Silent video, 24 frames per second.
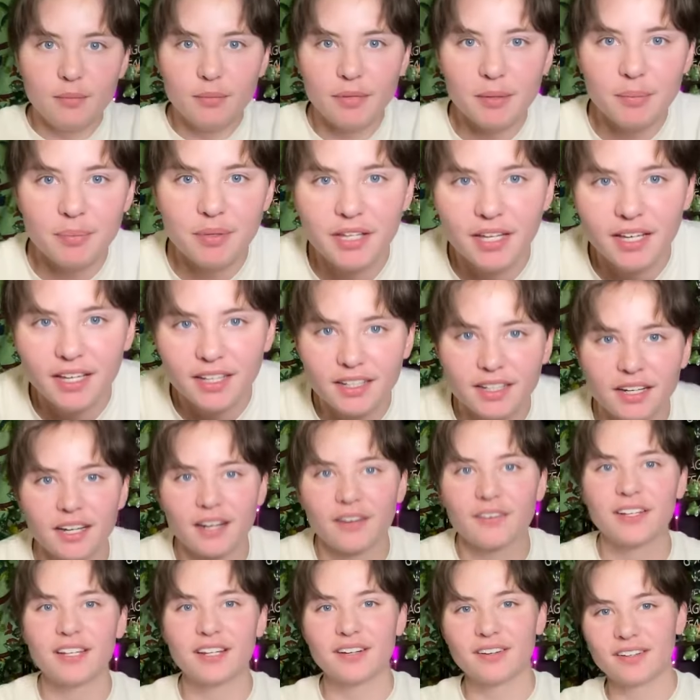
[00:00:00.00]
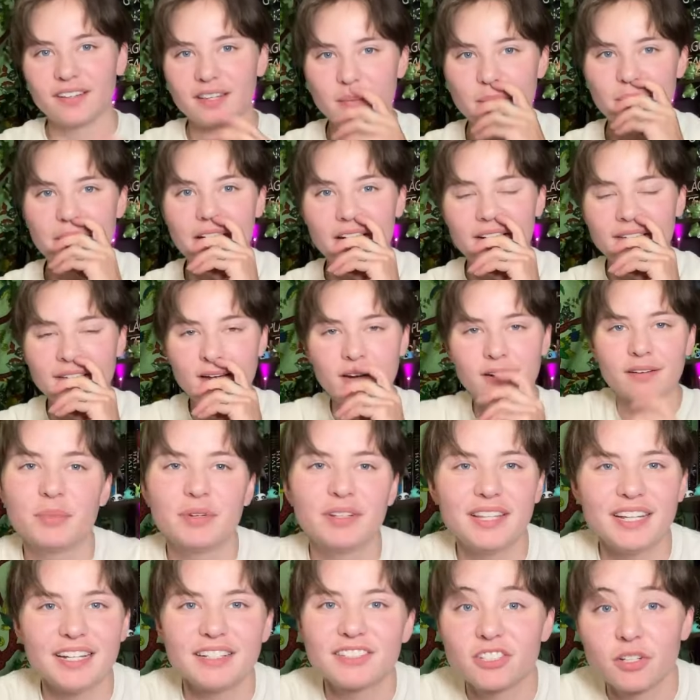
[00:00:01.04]
might be hanging out here in the background, but
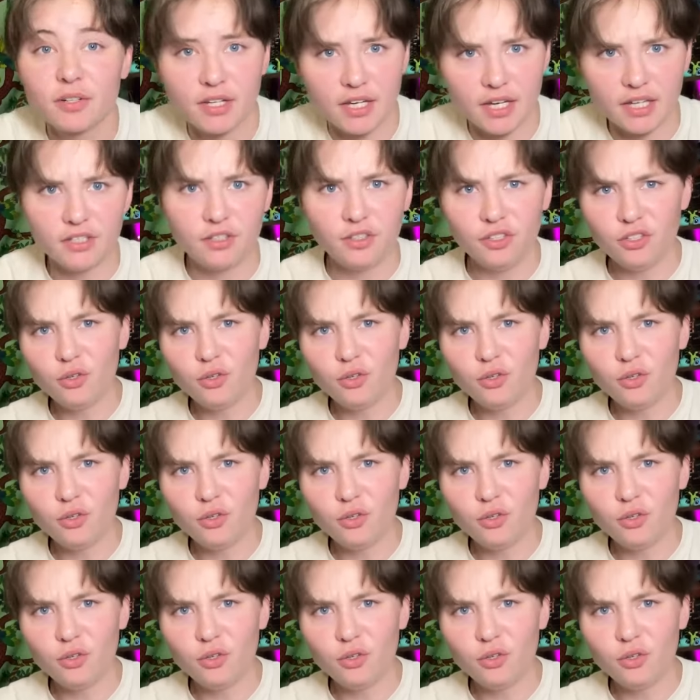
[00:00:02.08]
that's okay.